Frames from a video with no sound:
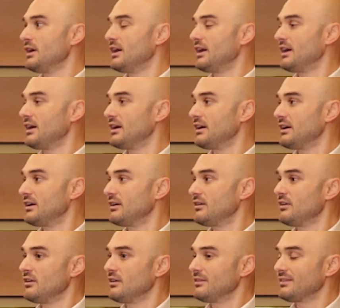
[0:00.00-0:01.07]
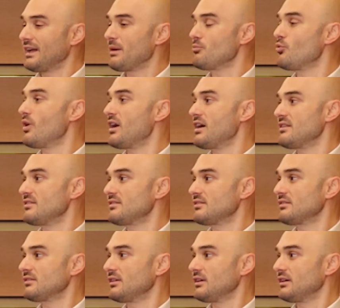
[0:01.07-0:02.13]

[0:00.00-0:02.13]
Time-wise,